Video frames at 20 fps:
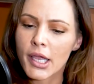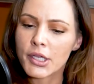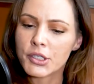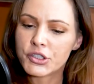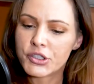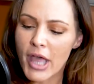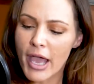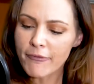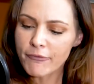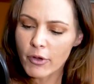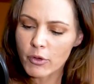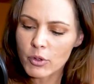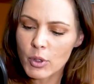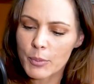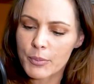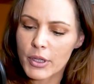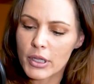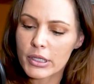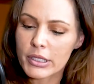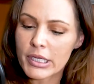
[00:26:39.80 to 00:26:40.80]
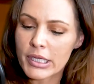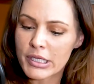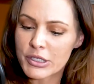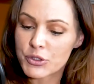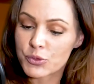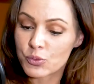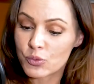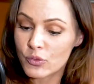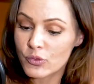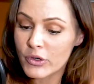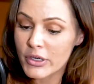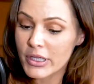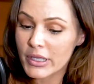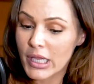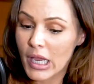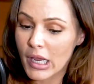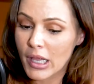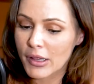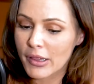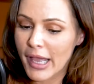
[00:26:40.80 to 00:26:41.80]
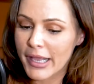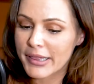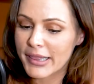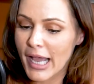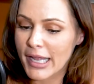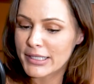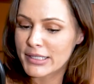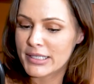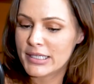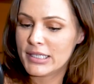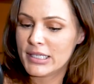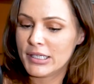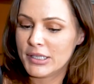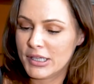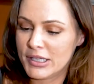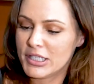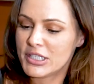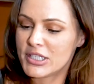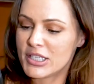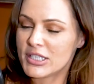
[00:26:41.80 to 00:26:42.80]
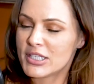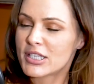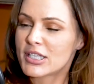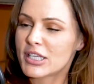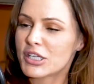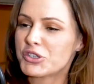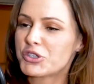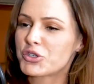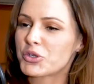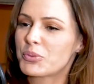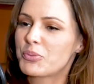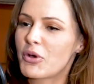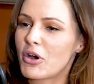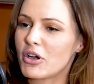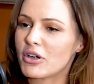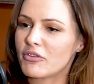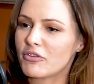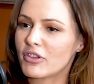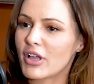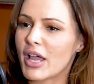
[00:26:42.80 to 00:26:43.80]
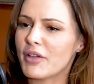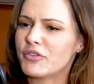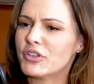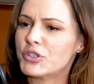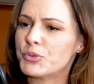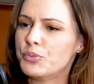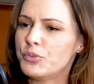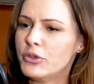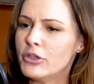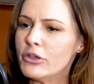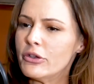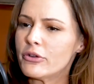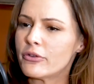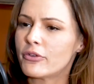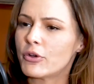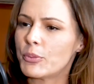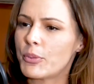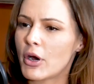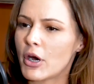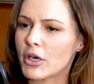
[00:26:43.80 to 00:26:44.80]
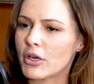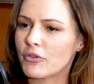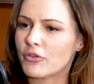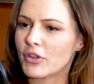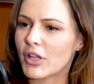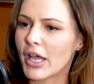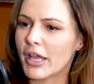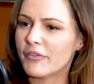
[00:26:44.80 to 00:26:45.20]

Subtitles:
that vulnerability is really like, that's this essential part of life, this beautiful part of life.